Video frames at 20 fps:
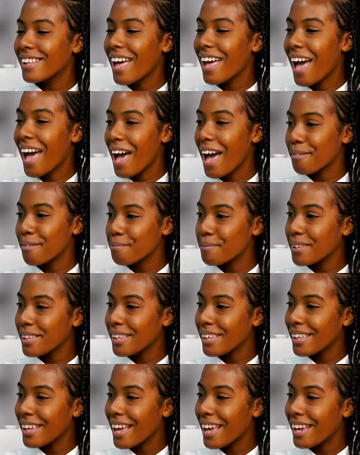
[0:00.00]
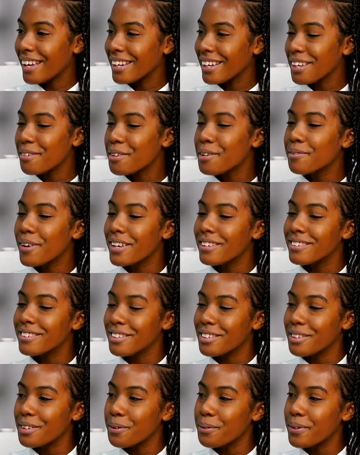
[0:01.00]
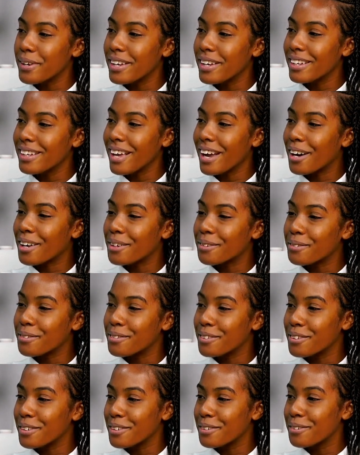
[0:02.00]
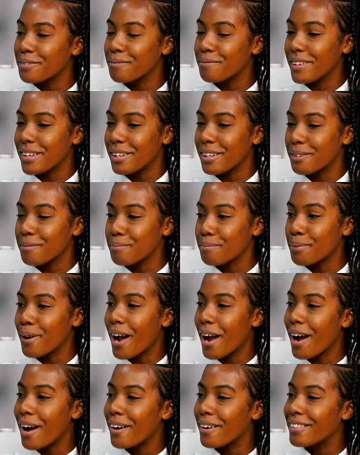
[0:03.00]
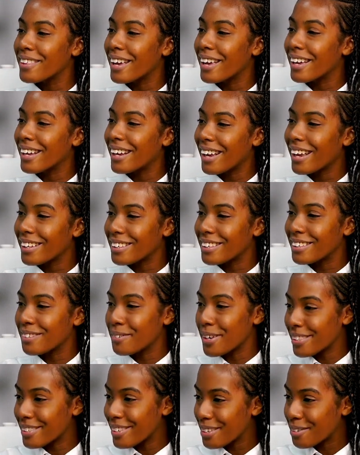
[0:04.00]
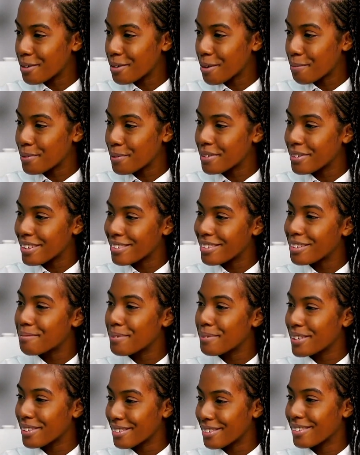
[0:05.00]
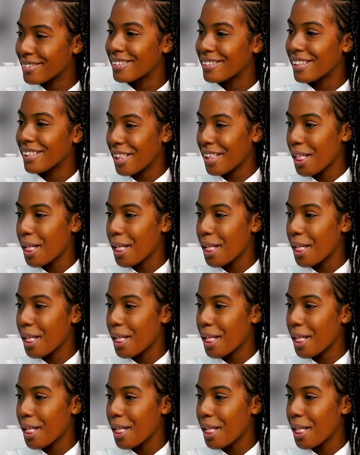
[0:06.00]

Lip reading: happy, and even if I didn't win, I'd have still felt proud that I went and represented my school.